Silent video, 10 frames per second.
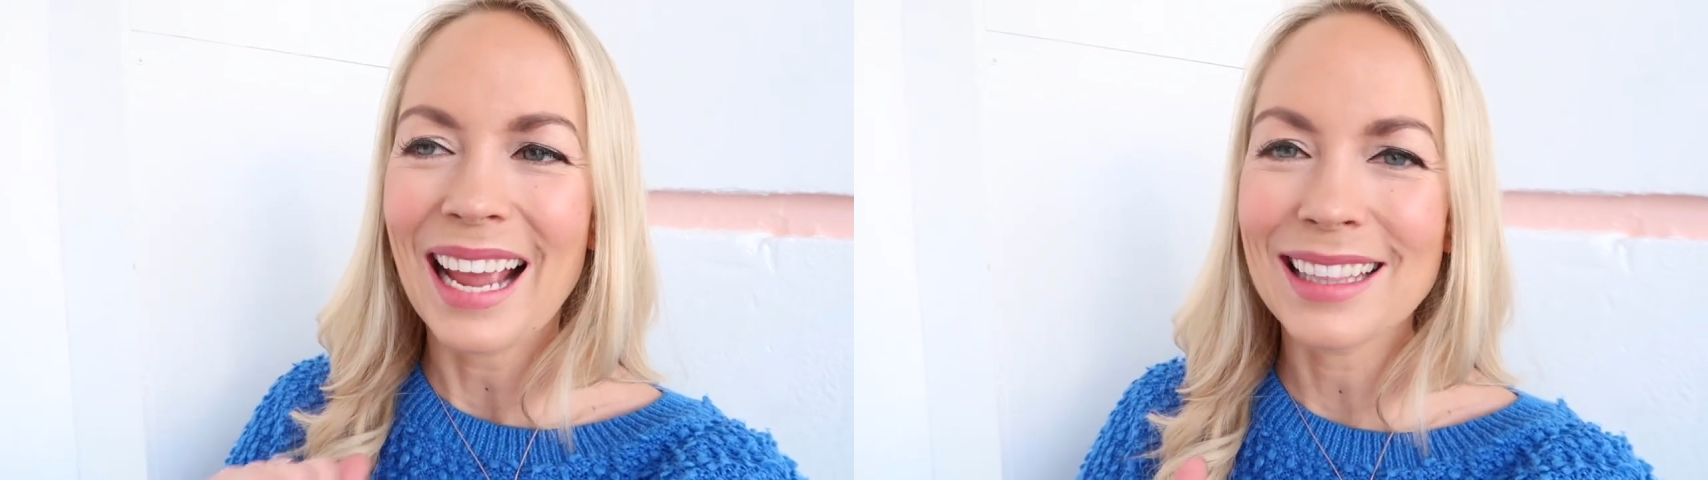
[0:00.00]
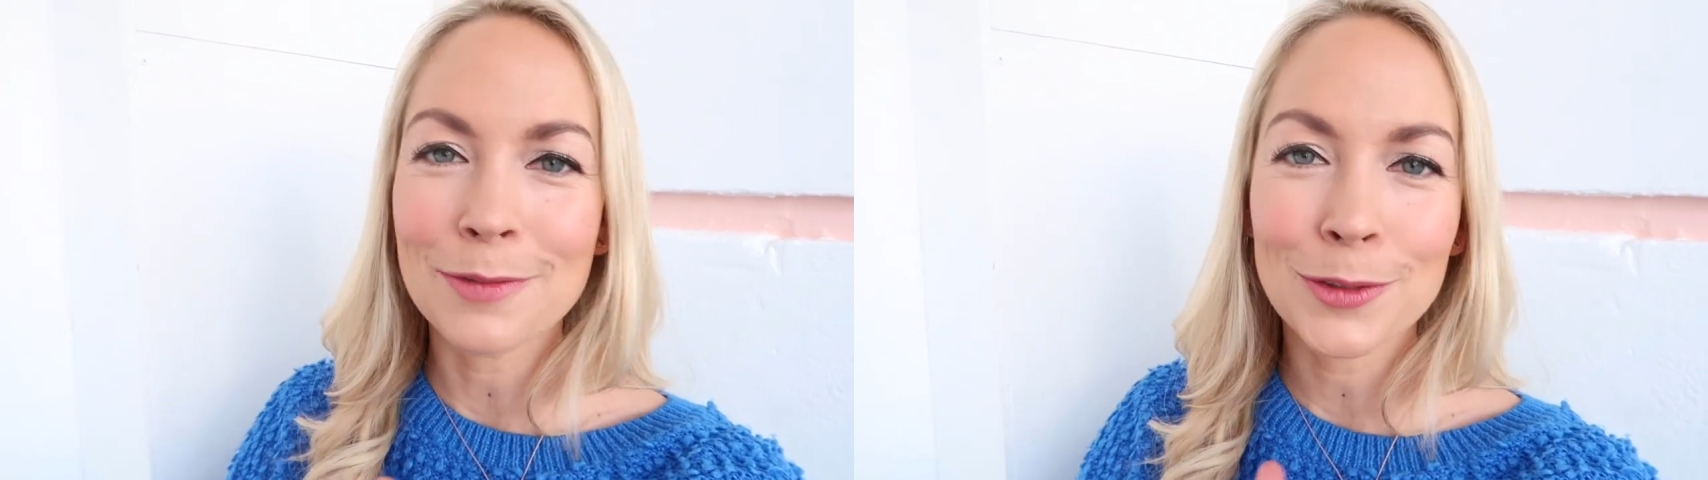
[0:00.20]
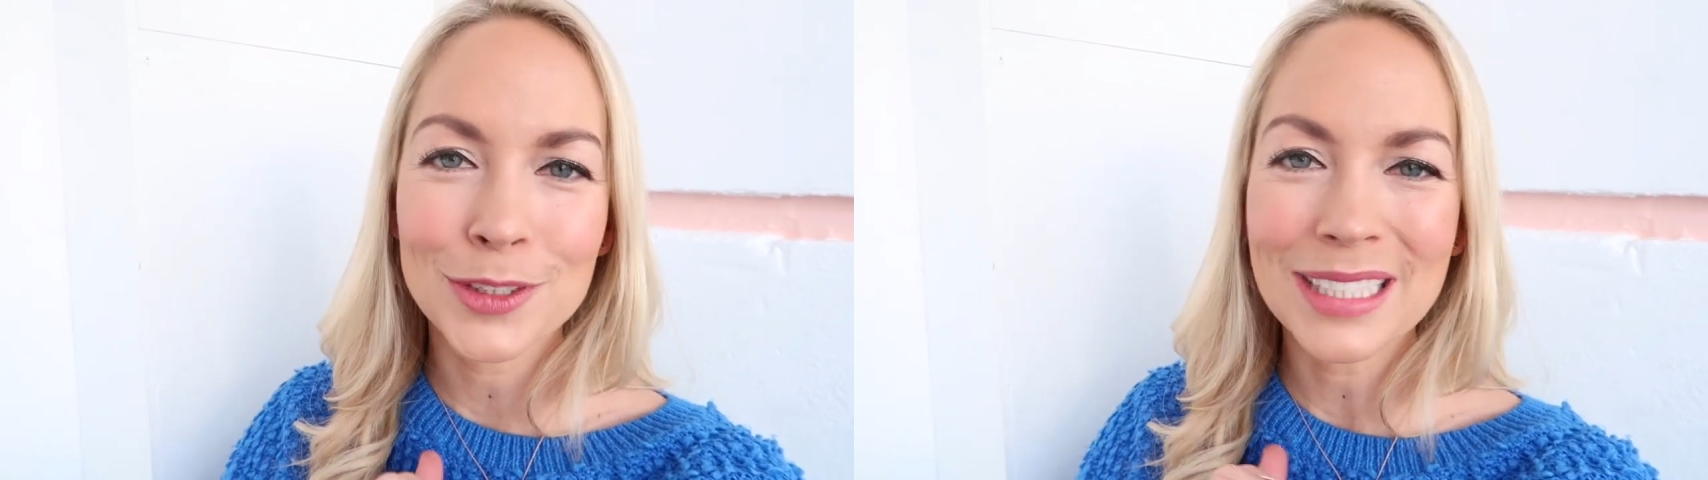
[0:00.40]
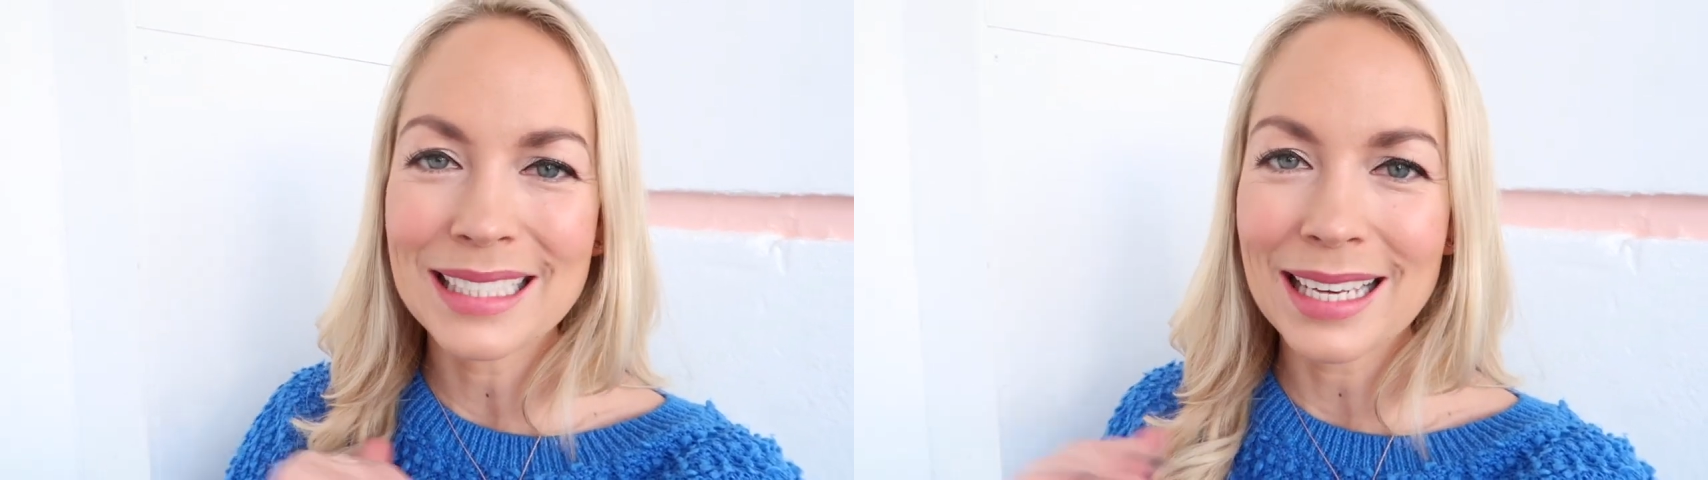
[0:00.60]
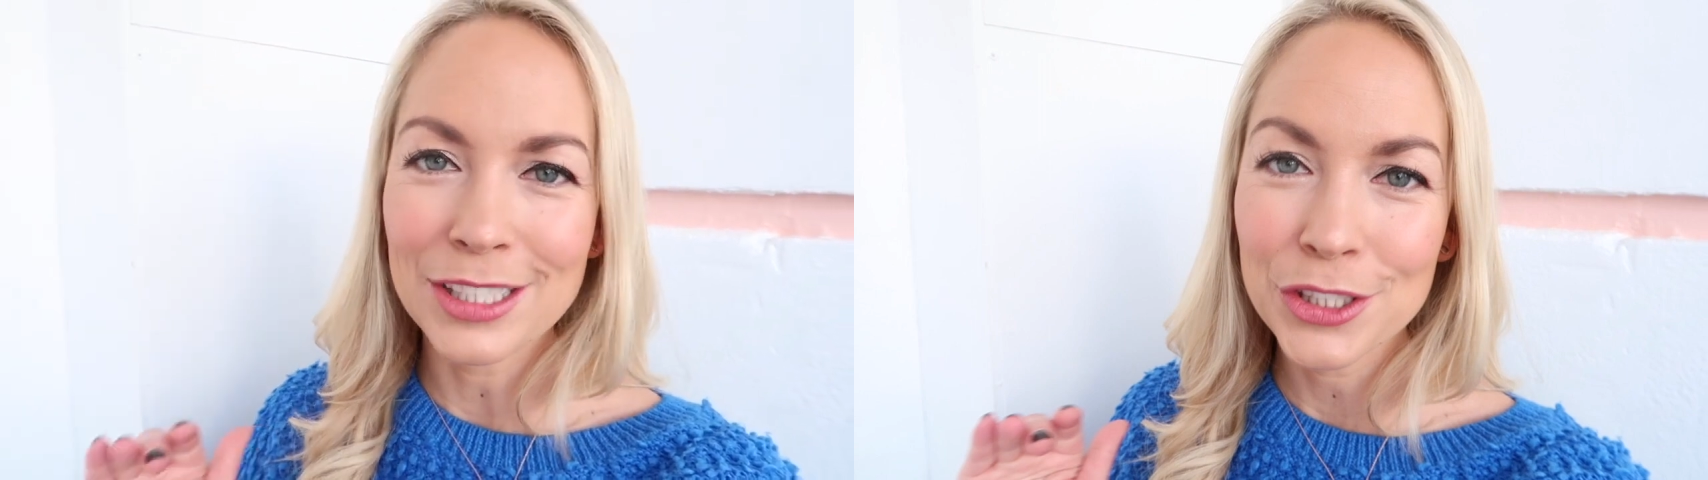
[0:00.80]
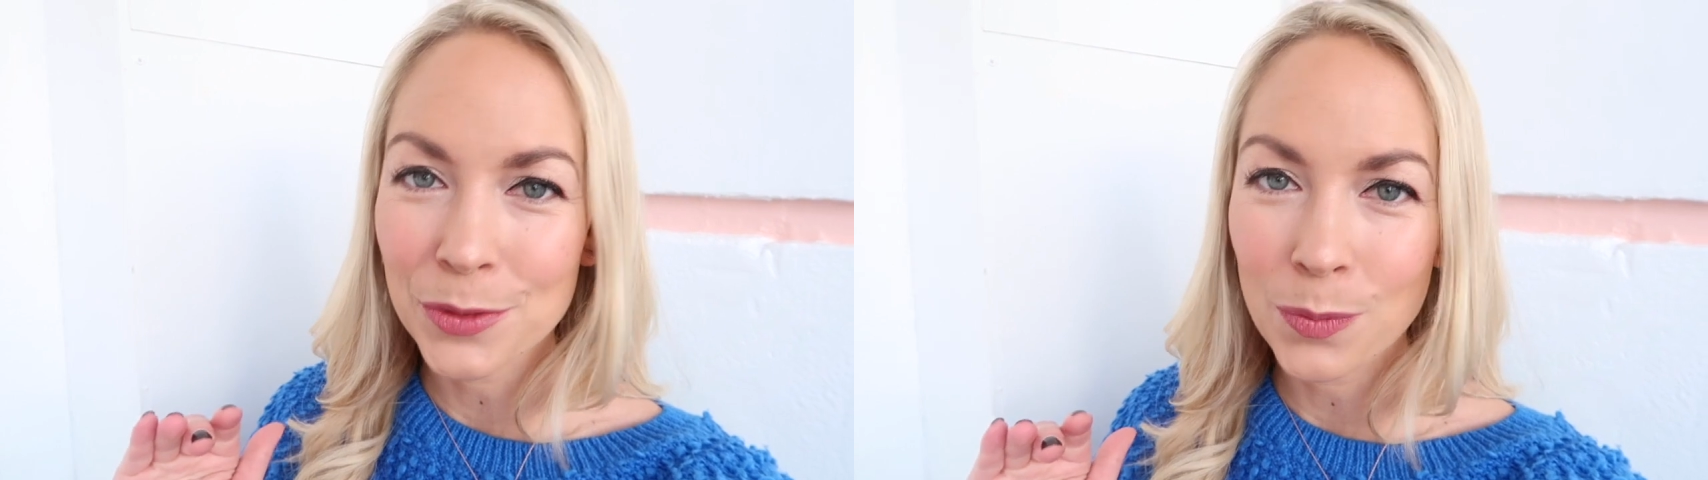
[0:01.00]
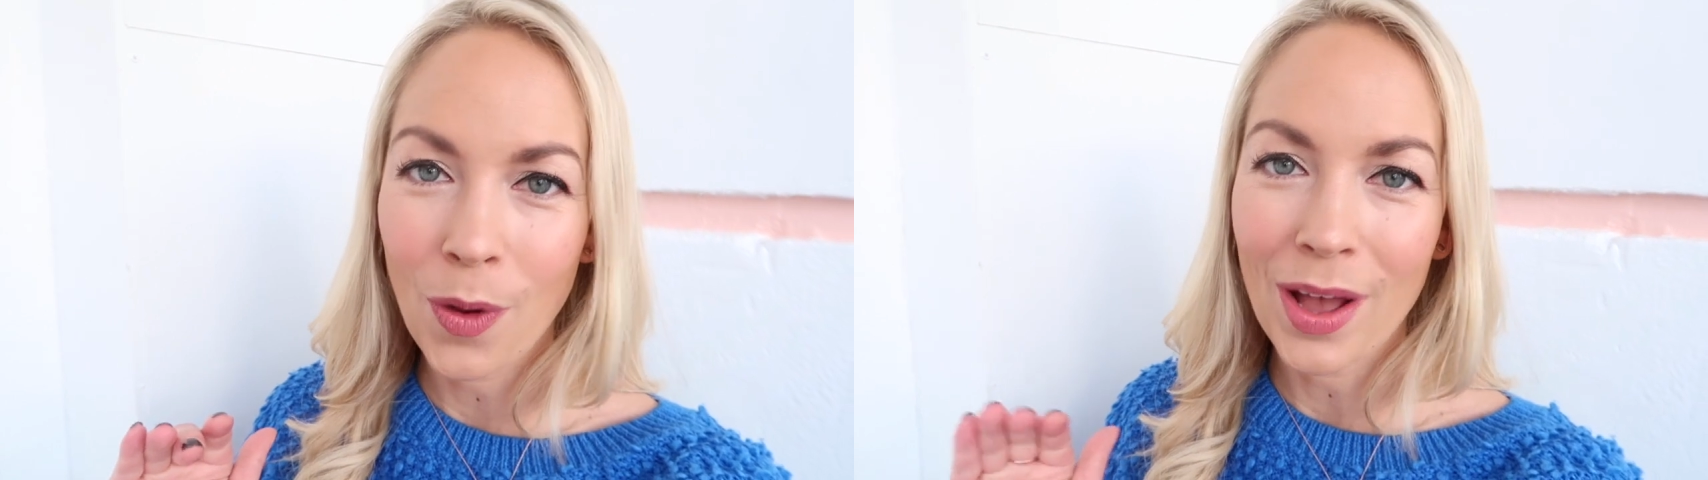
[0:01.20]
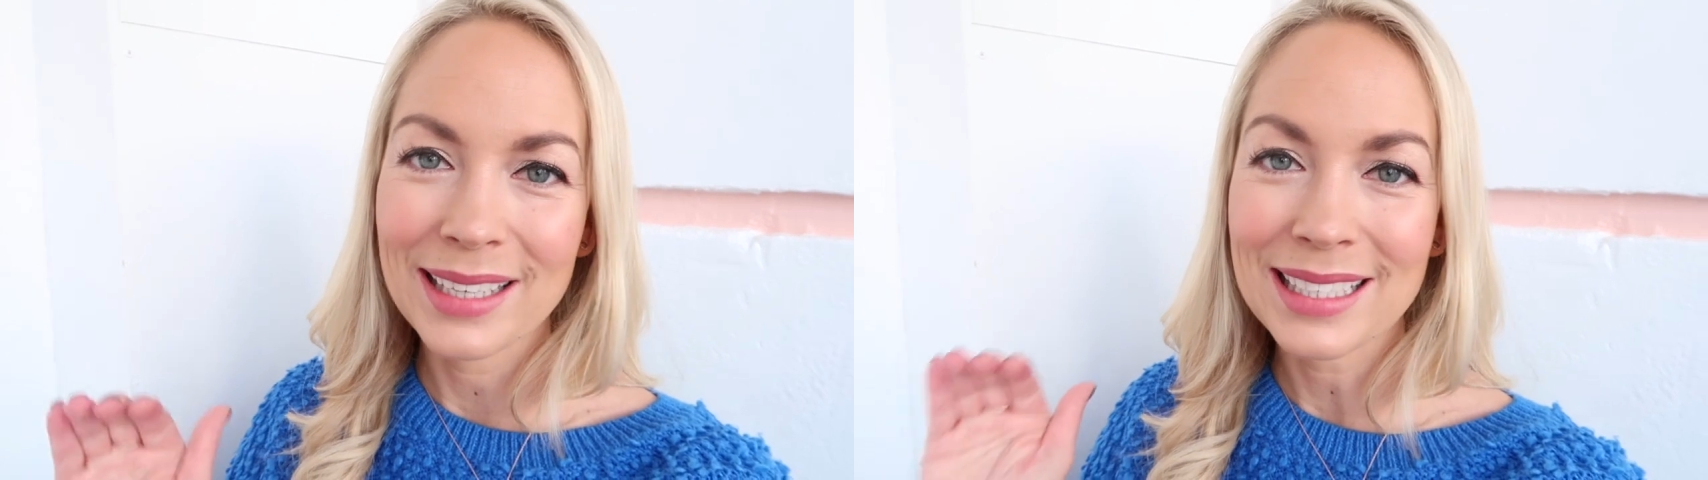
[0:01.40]
and they've launched it
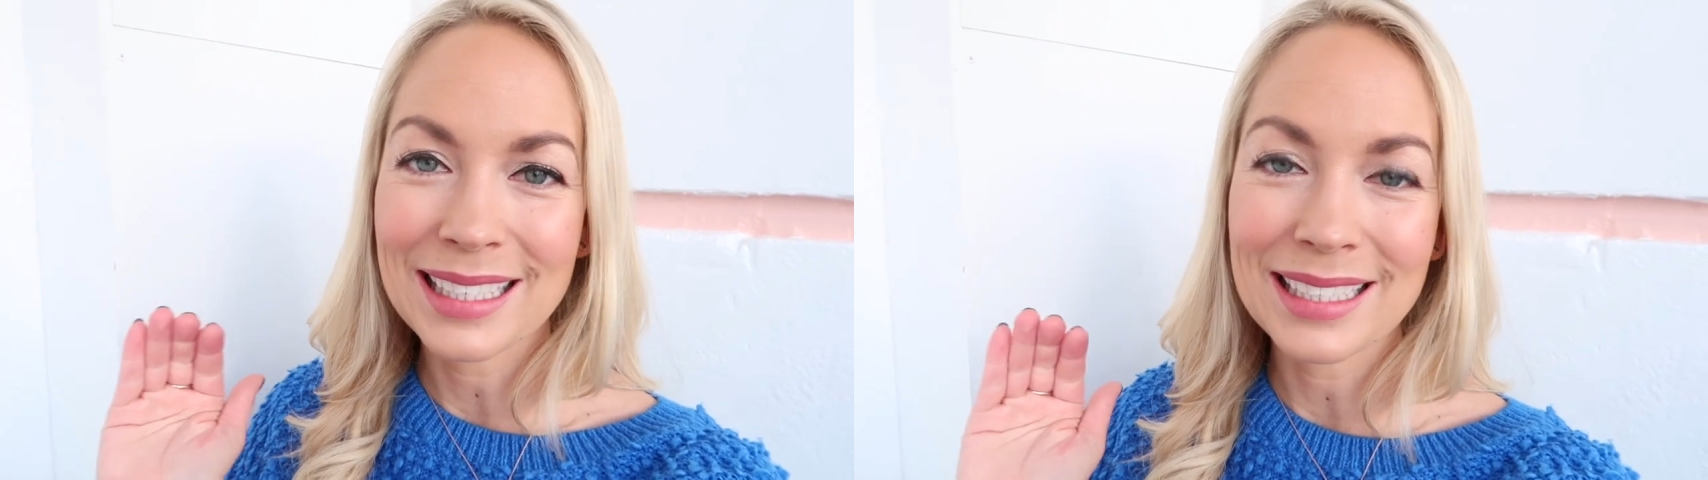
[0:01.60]
nationwide